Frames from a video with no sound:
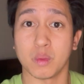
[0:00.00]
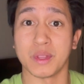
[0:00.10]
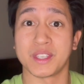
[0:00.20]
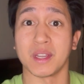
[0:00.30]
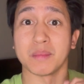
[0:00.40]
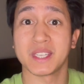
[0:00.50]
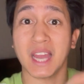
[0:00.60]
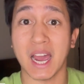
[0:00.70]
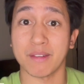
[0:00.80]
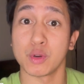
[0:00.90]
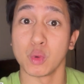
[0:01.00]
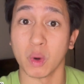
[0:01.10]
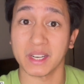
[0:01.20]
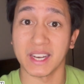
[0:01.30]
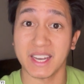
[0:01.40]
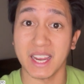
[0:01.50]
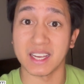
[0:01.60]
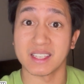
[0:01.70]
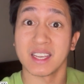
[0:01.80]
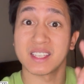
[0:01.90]
with some staff who worked the
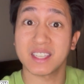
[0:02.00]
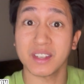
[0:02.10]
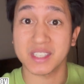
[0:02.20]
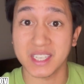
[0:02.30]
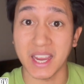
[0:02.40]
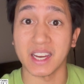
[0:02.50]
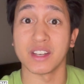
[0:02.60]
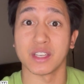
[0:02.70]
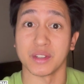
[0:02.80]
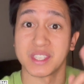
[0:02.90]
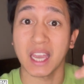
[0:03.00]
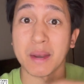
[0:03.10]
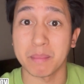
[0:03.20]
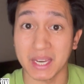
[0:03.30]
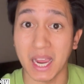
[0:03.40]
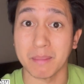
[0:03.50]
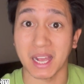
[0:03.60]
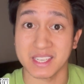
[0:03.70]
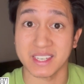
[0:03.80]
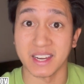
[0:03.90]
days still staying until 10 p.m. last